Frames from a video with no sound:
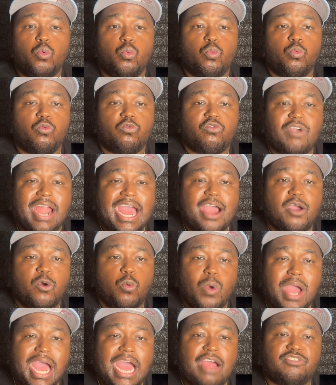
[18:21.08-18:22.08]

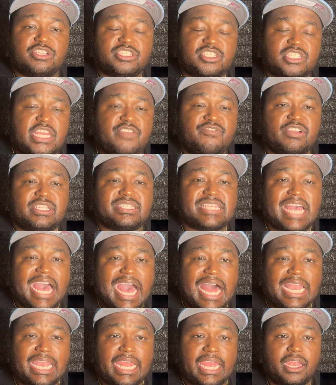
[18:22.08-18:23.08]
wide receiver
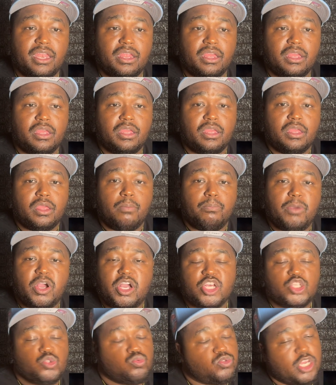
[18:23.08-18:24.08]
talent,
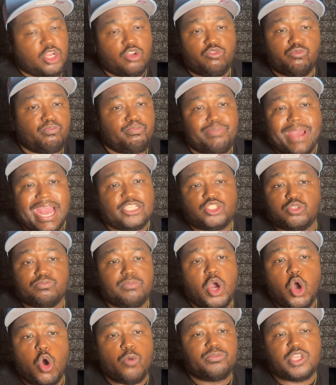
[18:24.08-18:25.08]
because Patrick
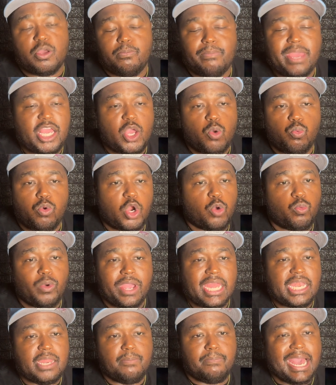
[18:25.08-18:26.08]
Mahomes can make it work with
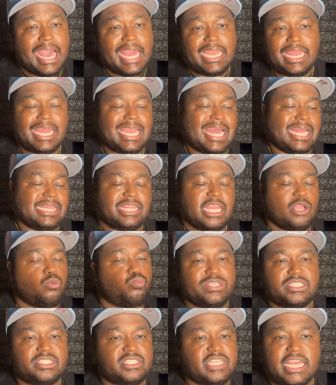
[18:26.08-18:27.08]
anybody. And I think
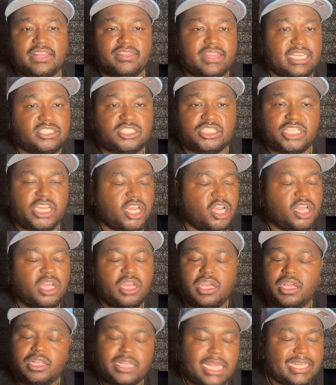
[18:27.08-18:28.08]
we've seen this year
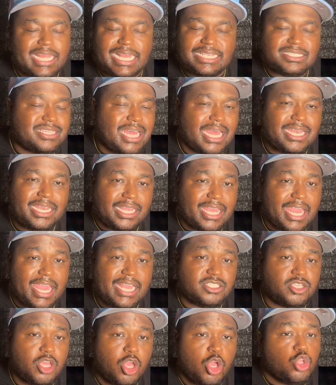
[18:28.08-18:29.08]
that that's not the
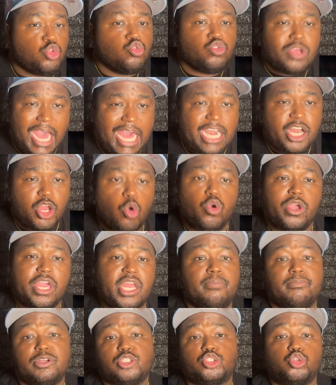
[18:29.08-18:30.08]
case. You got to go get
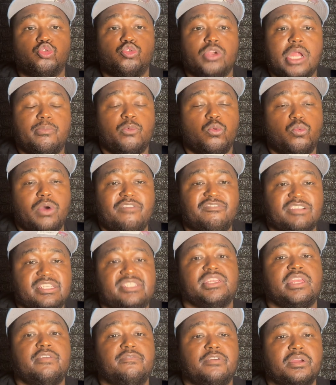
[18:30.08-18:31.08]
him a true number one
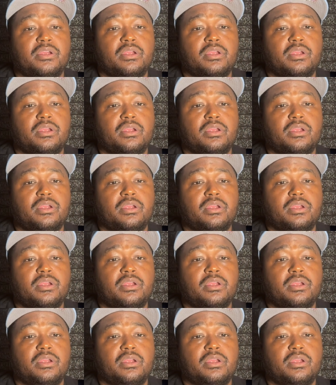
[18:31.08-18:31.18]
receiver.